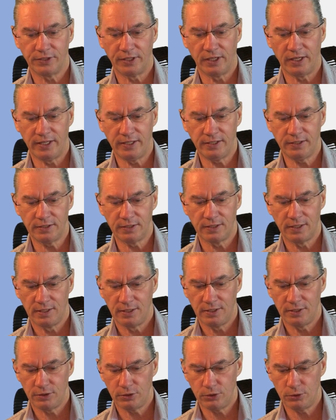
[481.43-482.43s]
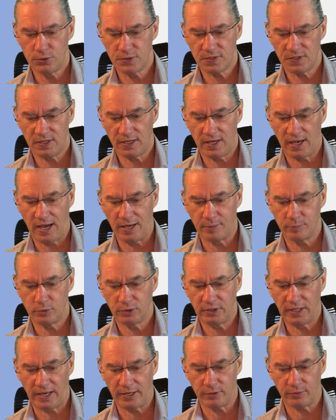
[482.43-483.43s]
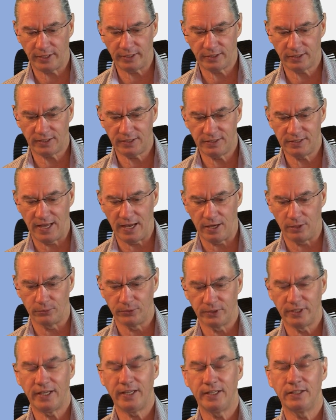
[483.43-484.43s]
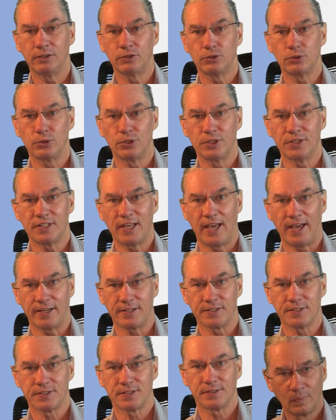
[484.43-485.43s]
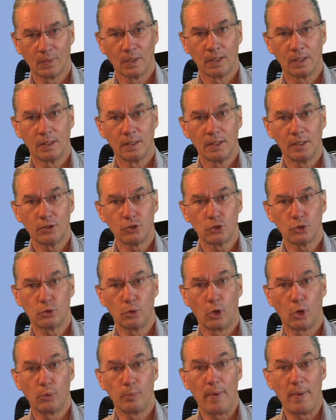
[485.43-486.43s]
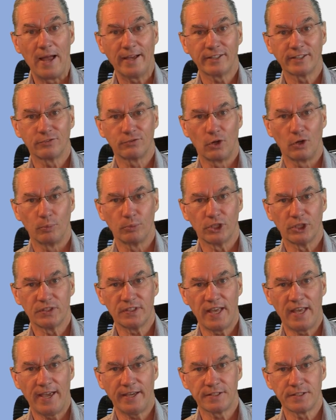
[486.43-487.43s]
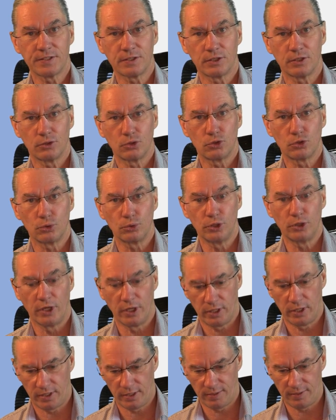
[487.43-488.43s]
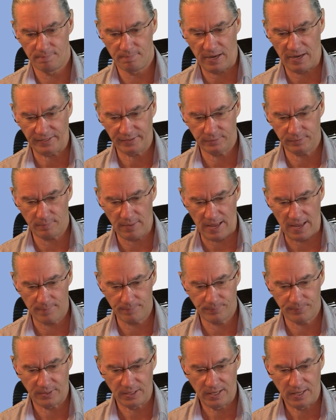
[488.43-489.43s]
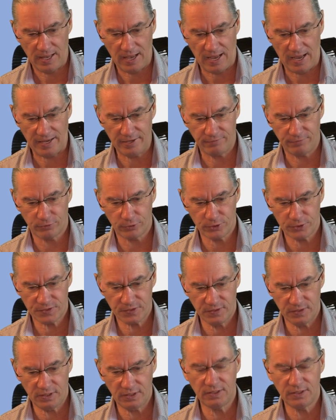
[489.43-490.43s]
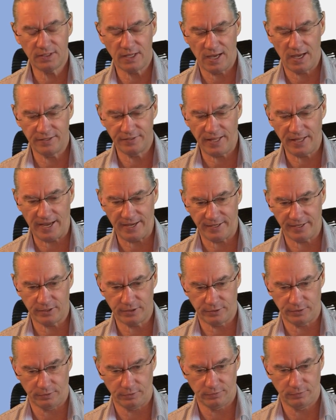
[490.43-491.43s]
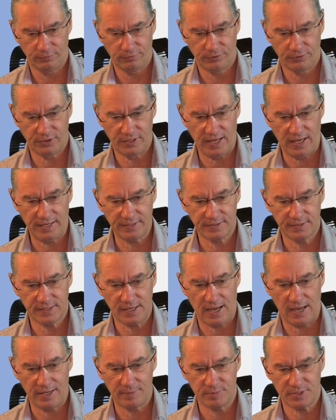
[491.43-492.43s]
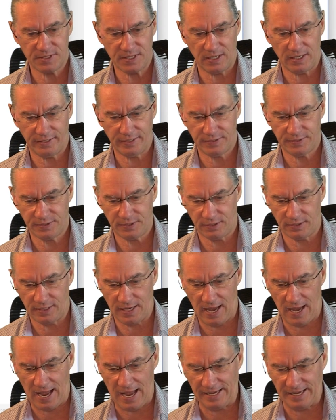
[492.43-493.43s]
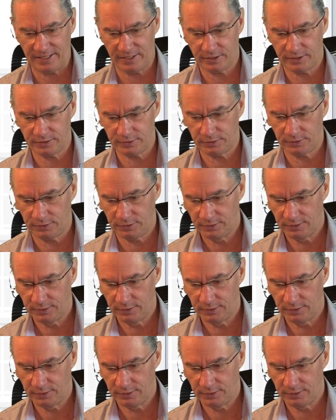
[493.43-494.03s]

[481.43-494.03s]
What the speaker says: the link, you see I'm directly down into the text. To go back from the text to the mind map, I first need an icon. For that, I'm selecting icon,